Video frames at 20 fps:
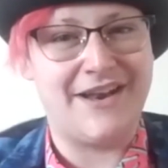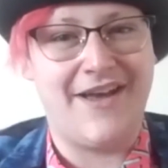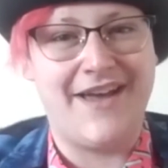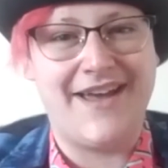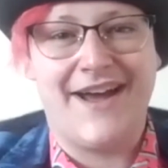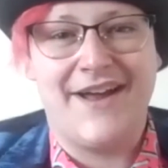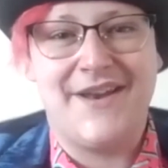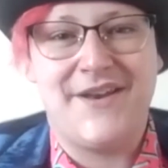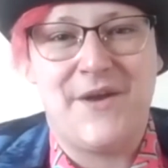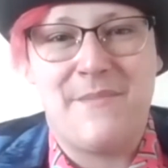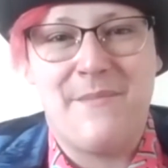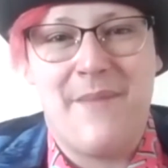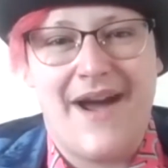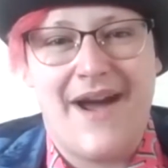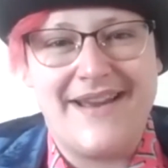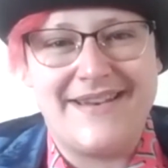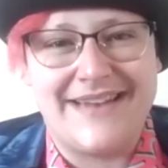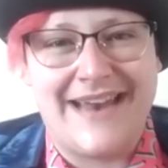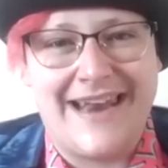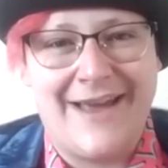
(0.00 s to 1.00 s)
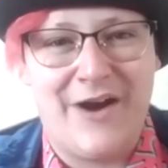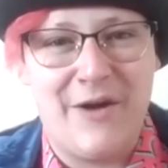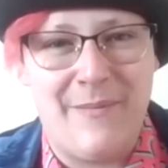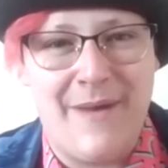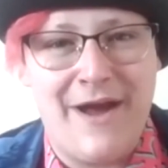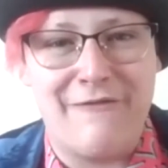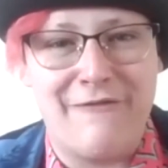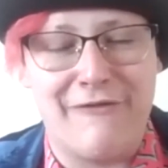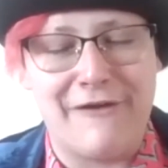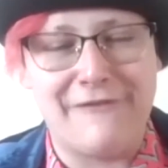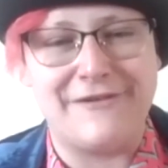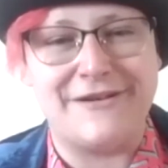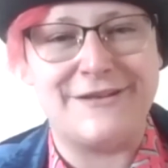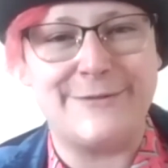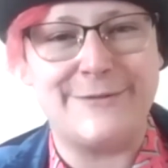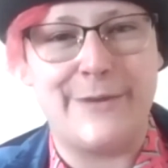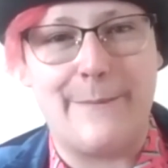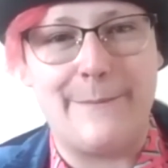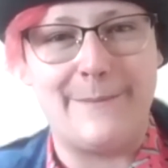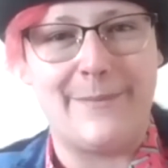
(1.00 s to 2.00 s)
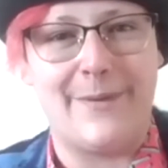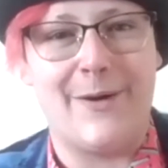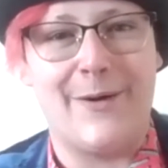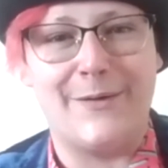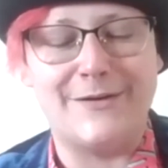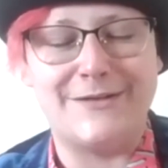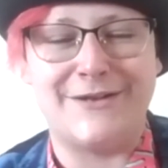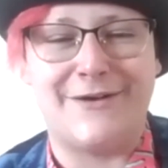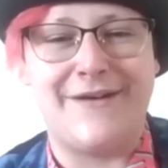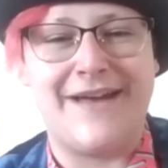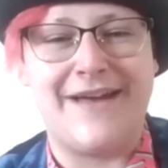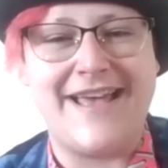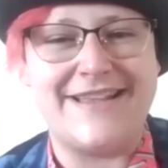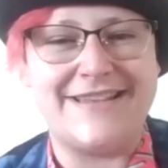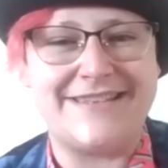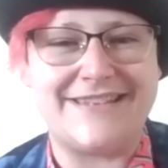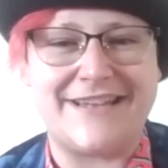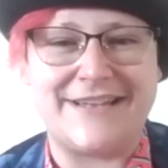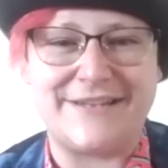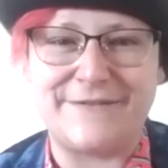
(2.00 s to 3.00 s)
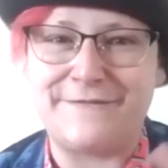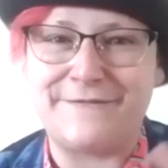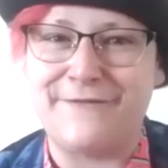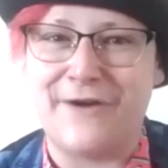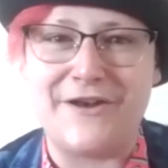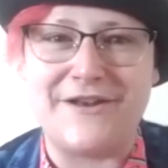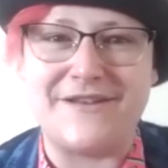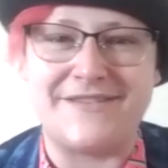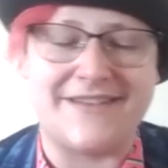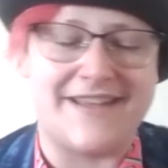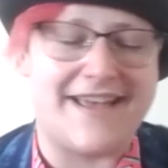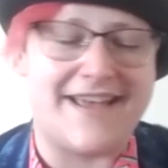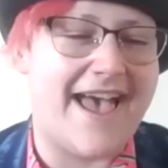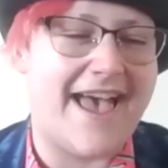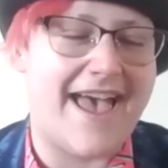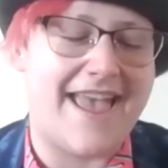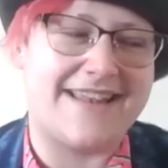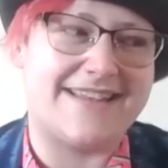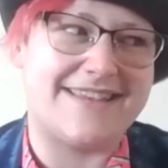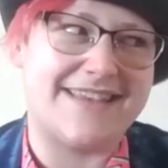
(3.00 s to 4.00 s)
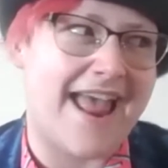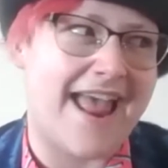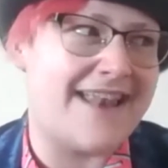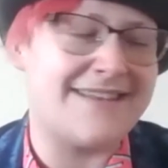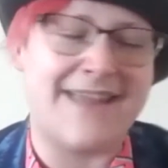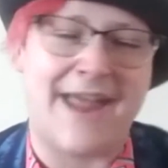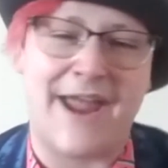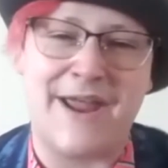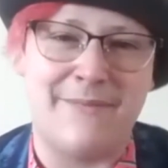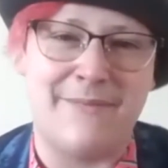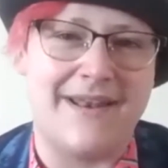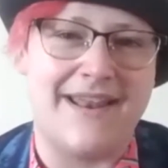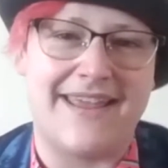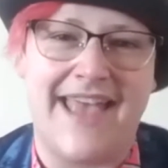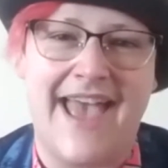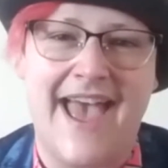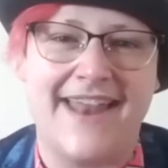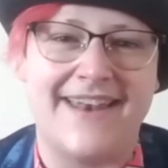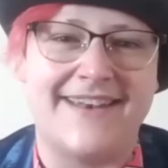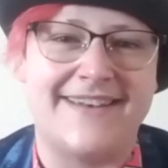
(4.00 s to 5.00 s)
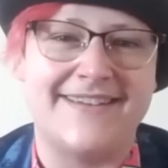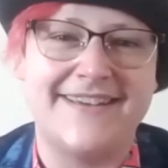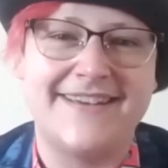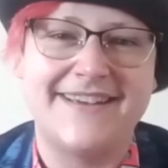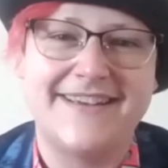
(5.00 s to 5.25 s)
Like I don't mind a little bit of rough and tumble, so it's fun it's entertainment again.